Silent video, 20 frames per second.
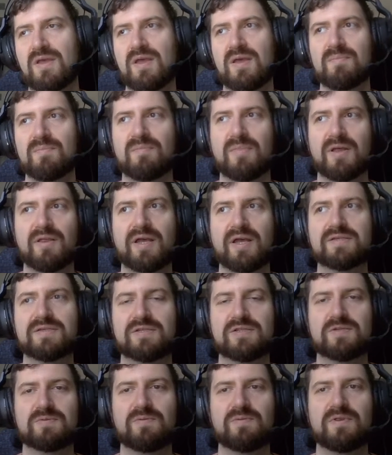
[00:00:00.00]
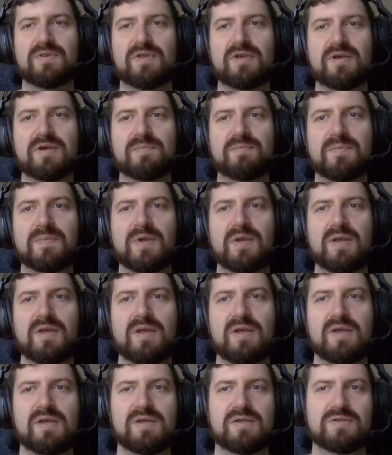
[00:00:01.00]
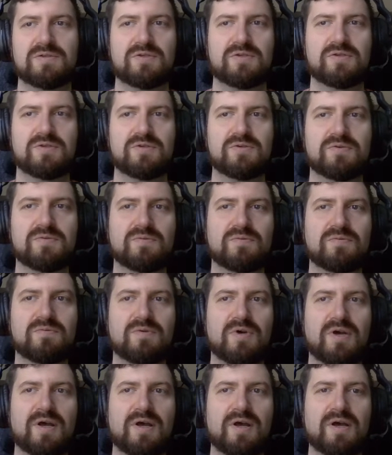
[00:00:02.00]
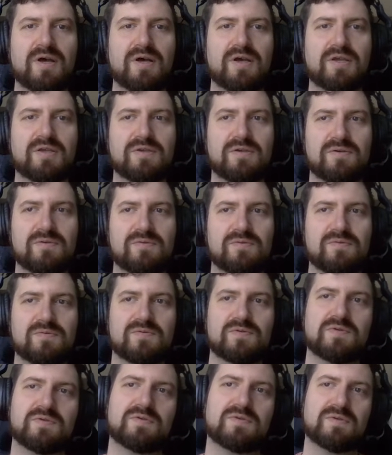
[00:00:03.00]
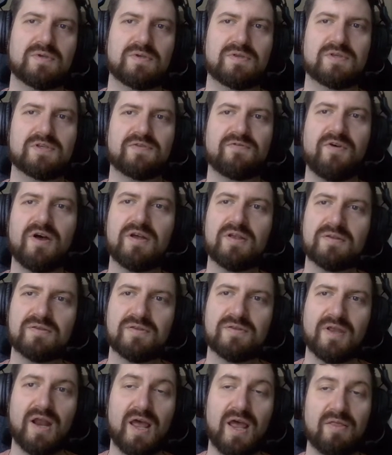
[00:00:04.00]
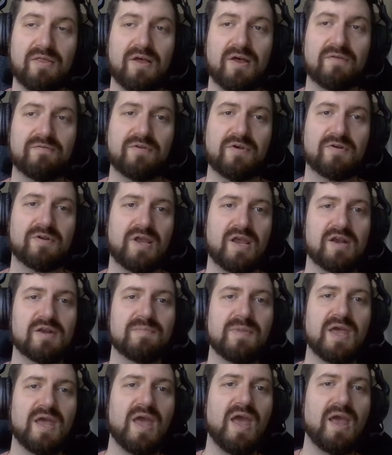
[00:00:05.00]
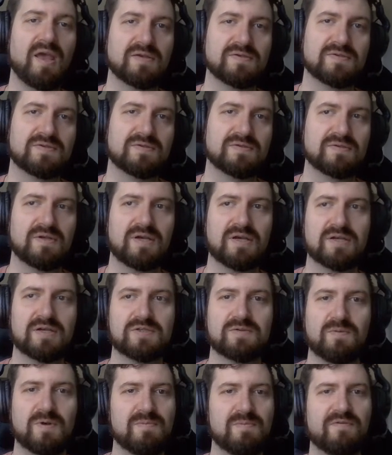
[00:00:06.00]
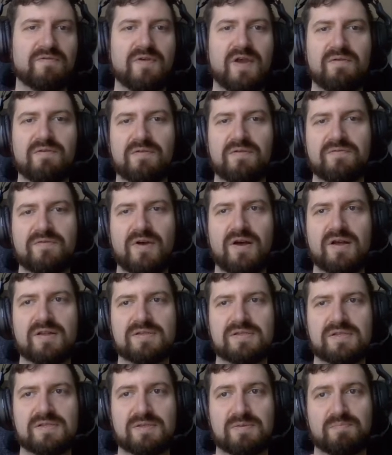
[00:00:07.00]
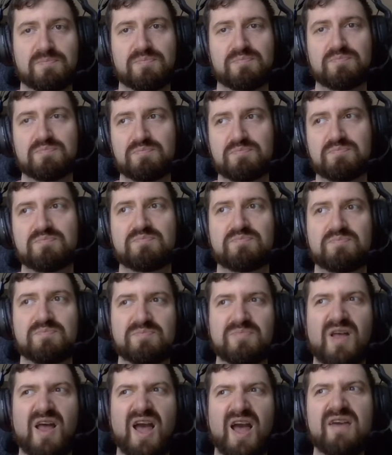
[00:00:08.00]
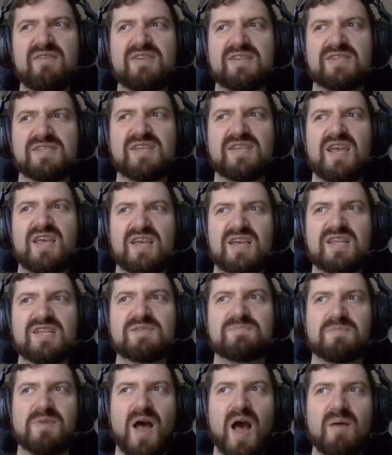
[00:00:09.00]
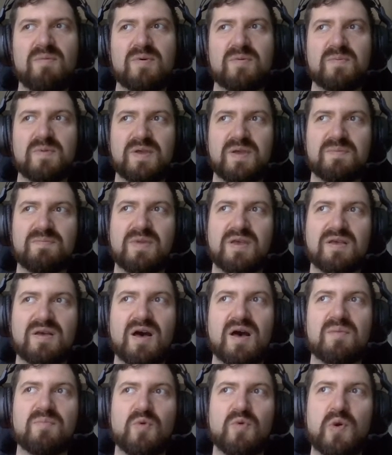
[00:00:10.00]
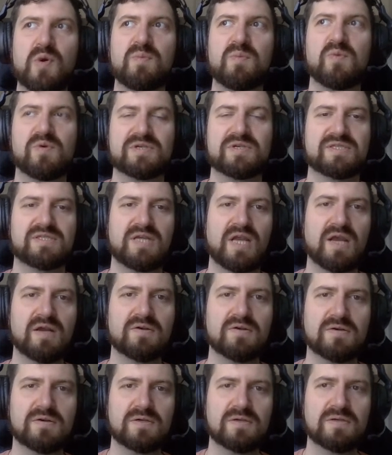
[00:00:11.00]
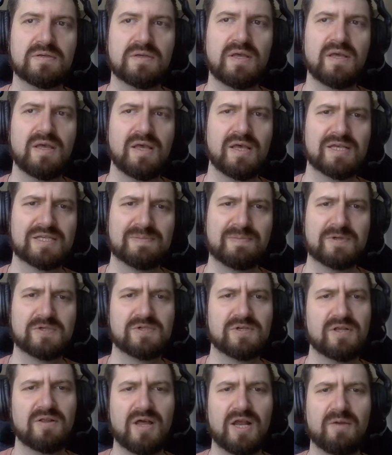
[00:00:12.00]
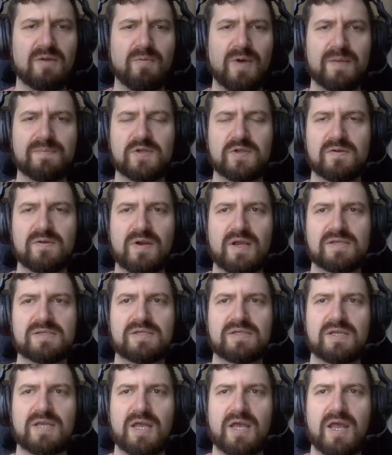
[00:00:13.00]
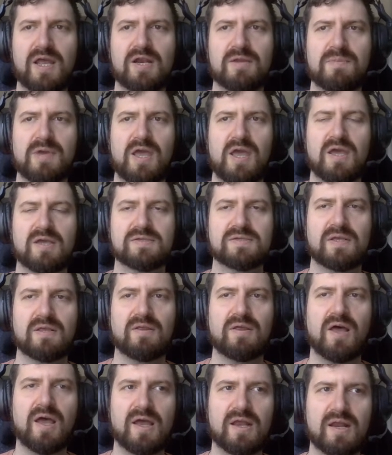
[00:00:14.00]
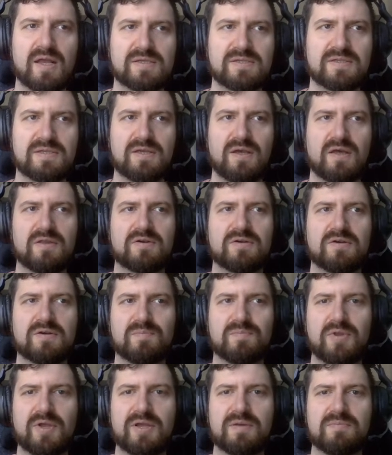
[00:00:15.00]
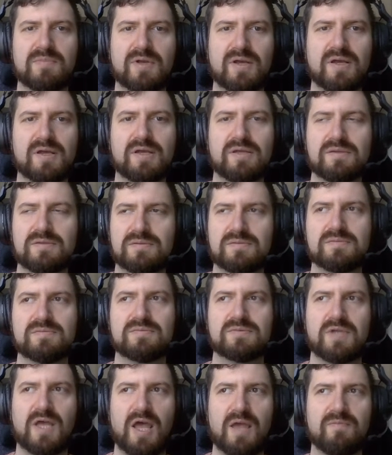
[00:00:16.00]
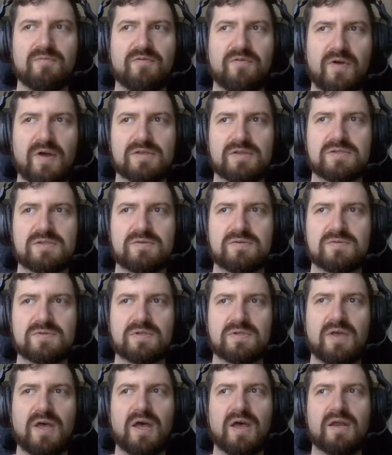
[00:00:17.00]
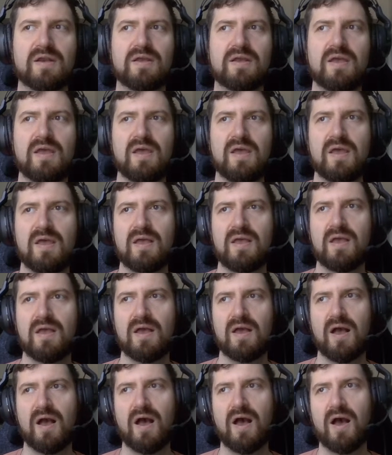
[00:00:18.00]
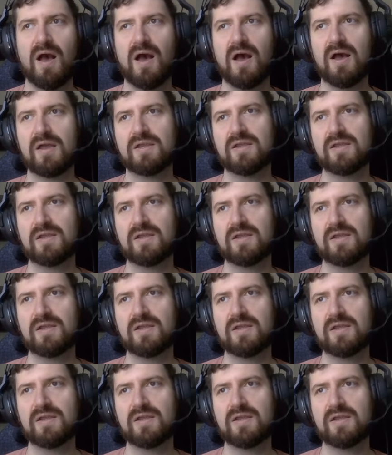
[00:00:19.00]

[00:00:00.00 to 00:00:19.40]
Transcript: my license with them to use this font that I love called Anime Ace. It's one of my favorite fonts. I would say it's probably become more and more standard, especially on a lot of webtoon. I see Anime Ace a lot. I see other Blambot type fonts used a lot. The